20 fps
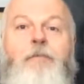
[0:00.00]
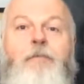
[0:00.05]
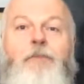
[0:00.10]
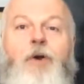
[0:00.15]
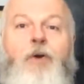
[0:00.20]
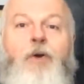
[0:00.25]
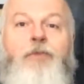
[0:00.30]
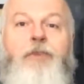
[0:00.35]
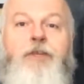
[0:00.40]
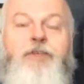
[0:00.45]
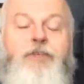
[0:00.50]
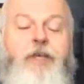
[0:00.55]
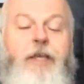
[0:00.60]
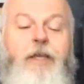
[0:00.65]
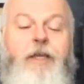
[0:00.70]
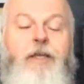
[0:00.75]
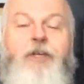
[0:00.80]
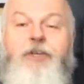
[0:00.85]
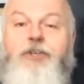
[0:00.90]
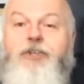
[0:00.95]
But on this
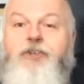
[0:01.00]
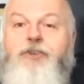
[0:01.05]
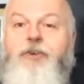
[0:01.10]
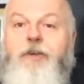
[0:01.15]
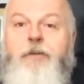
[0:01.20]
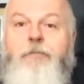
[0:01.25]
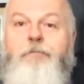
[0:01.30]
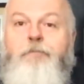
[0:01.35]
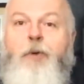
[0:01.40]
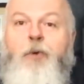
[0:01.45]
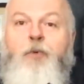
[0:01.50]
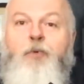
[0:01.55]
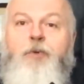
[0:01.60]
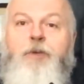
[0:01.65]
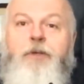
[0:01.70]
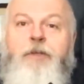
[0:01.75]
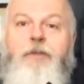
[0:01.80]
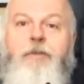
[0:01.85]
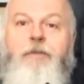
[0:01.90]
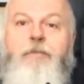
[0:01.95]
English stroke
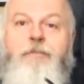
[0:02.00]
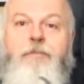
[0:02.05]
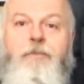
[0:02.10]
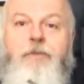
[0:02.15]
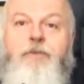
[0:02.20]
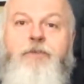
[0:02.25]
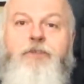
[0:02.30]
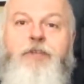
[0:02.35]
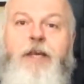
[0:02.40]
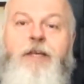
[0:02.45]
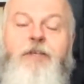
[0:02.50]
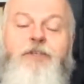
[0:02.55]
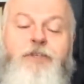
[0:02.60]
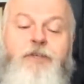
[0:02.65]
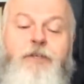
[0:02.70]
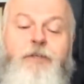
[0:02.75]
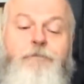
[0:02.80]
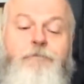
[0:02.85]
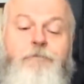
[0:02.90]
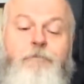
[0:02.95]
Balkan
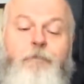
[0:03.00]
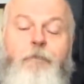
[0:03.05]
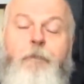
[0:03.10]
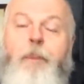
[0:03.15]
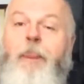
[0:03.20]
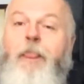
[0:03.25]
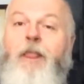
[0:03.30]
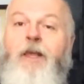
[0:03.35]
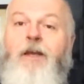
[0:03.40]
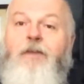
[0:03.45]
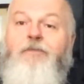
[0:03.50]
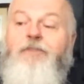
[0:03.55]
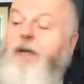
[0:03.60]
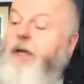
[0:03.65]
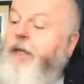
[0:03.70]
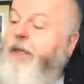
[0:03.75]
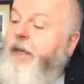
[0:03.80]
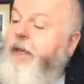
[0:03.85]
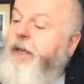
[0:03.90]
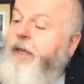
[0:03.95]
test, I've
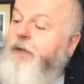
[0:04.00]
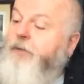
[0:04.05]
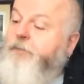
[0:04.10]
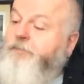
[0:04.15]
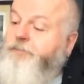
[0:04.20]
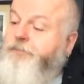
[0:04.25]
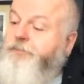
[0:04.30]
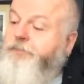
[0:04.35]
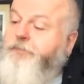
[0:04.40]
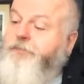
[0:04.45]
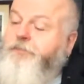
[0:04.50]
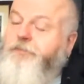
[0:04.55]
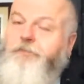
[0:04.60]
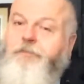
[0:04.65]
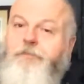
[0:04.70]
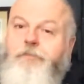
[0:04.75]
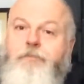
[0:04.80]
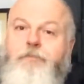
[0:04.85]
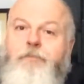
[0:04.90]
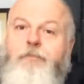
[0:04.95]
dug it out.
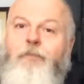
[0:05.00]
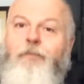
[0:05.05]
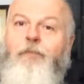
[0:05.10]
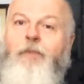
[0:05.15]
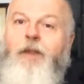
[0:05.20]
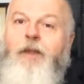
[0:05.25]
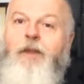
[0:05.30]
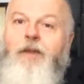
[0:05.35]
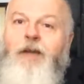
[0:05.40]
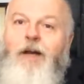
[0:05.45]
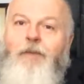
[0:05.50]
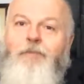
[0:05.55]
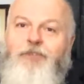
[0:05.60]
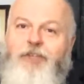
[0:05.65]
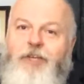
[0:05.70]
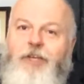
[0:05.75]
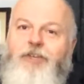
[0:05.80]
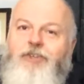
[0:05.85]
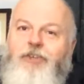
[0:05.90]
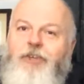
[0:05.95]
I'm
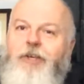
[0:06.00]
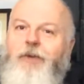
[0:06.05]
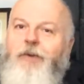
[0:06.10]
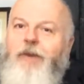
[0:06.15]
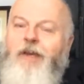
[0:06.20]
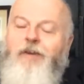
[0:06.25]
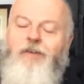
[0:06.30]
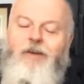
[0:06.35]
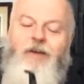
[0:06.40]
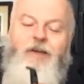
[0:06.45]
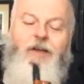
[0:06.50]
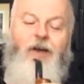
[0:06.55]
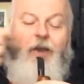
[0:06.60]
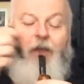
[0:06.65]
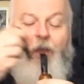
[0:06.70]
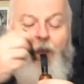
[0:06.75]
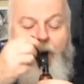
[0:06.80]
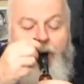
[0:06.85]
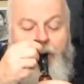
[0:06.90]
teasing you here, aren't I?